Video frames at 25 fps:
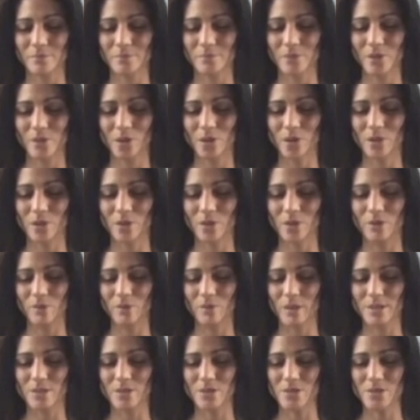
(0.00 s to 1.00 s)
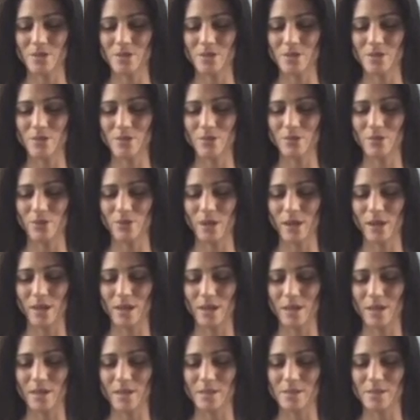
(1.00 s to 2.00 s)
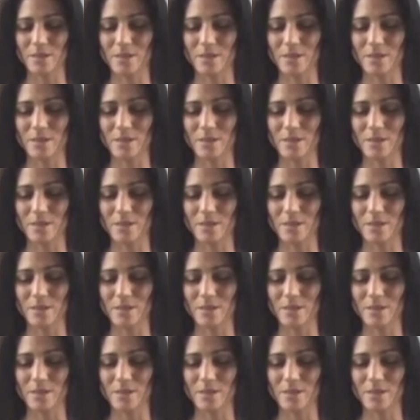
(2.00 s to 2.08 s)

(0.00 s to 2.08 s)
All of the muscles of the face,